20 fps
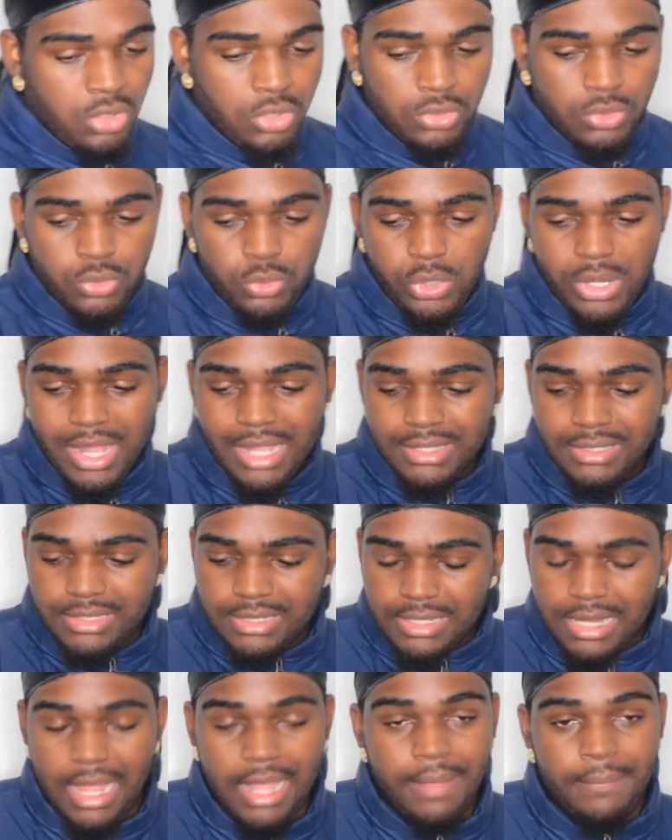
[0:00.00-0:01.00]
Do not
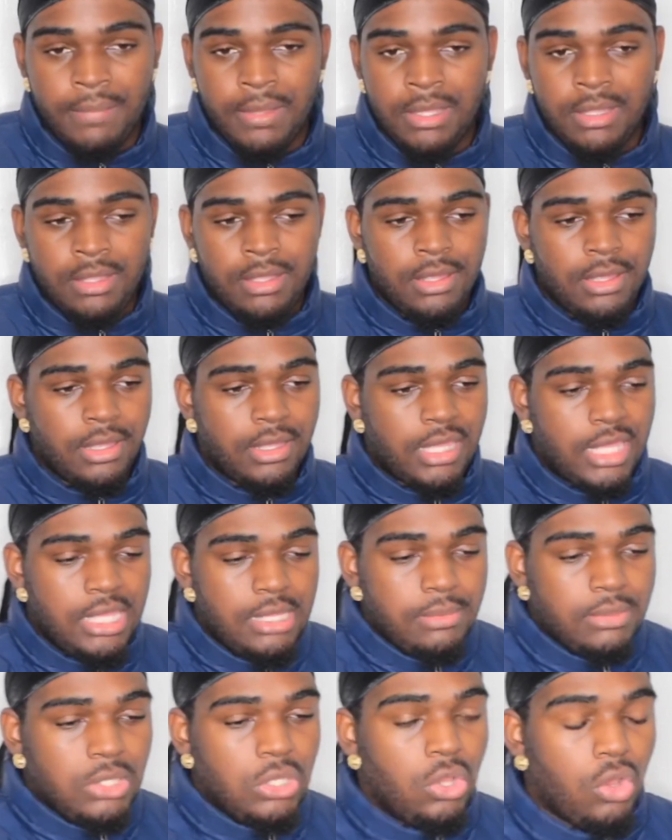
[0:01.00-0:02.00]
stop.
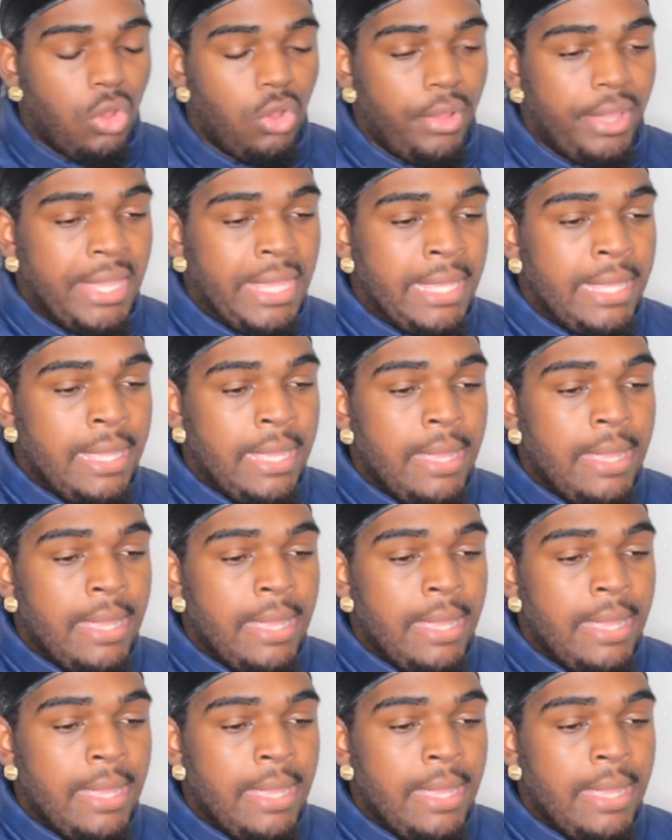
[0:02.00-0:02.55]
Keep going.